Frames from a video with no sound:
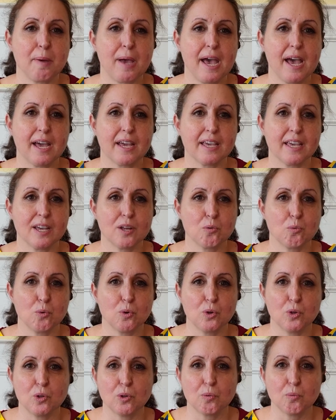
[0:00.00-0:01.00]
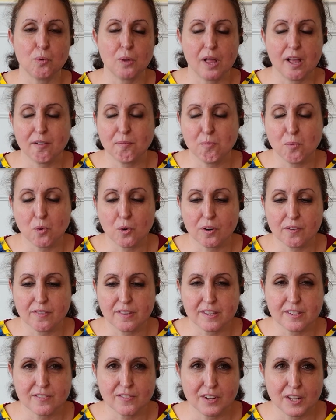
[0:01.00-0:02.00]
back, and we'll have more of
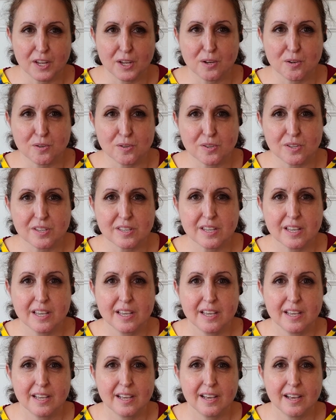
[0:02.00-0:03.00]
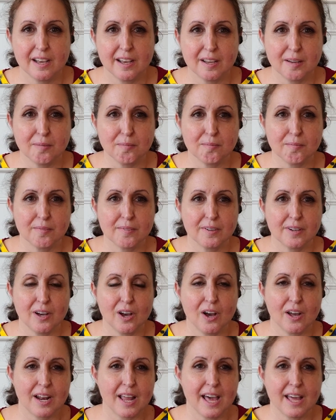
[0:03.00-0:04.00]
these videos
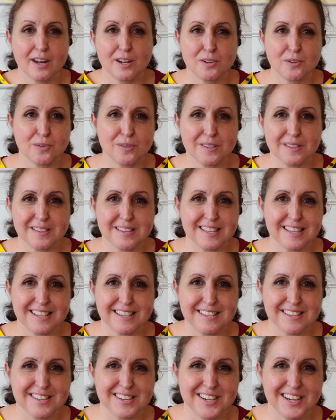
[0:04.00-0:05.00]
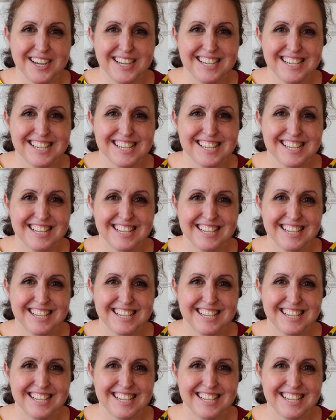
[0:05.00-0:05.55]
on how to do these things, all right?